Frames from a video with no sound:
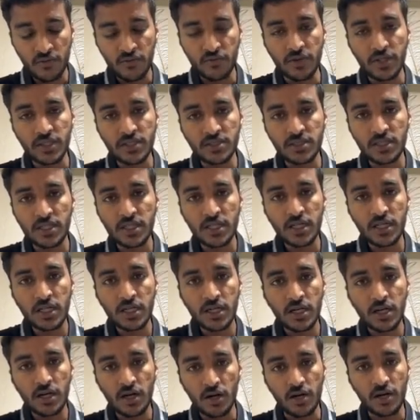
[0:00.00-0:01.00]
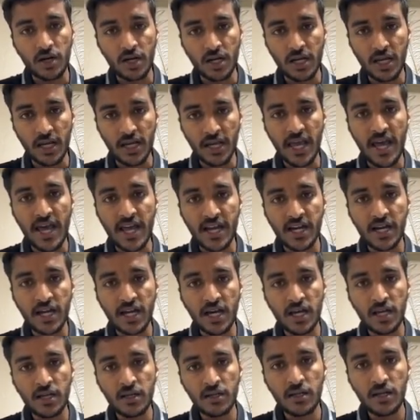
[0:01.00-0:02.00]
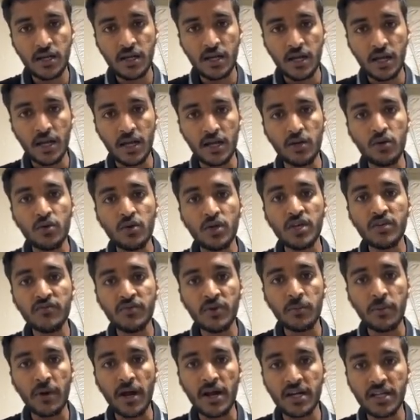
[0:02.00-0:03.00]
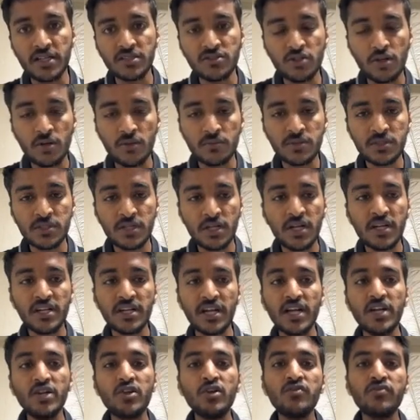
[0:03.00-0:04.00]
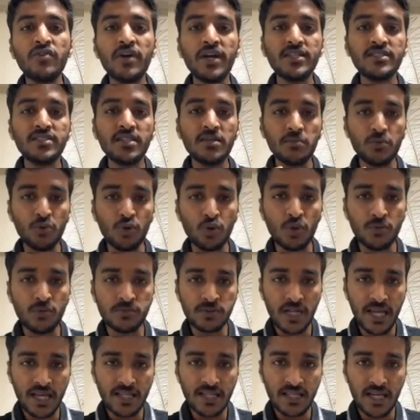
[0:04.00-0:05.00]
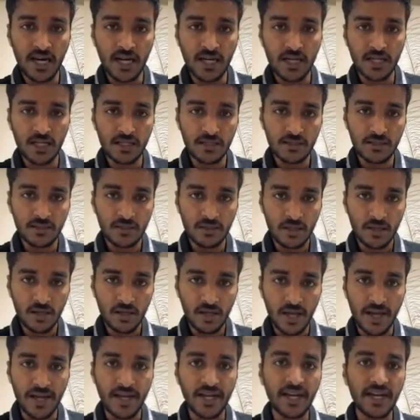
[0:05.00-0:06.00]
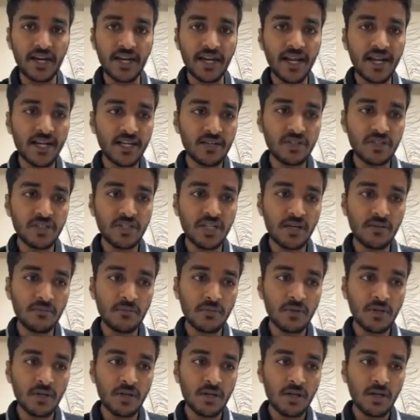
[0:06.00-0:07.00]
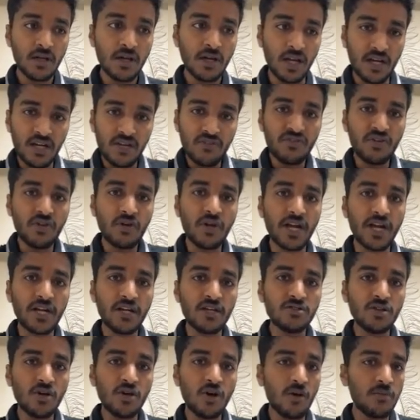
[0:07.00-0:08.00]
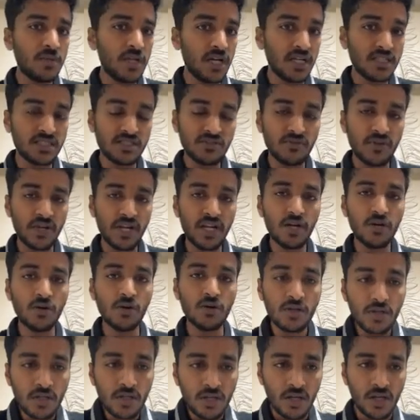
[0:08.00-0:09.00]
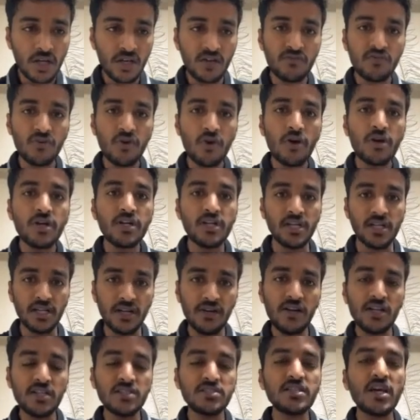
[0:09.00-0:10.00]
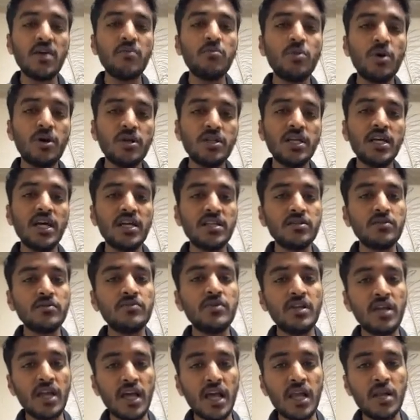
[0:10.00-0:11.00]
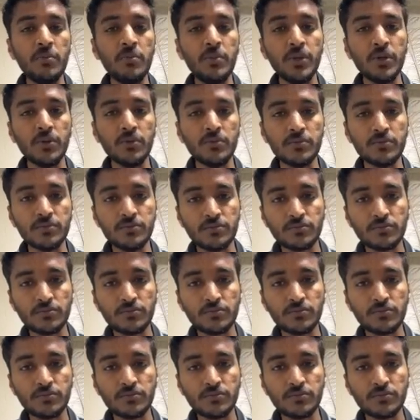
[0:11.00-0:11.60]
Windsor or Canada and looking for part-time jobs, try to find some groups like that and interact with them. And if you get a job, that's very good. If not, they'll some or the other will help you.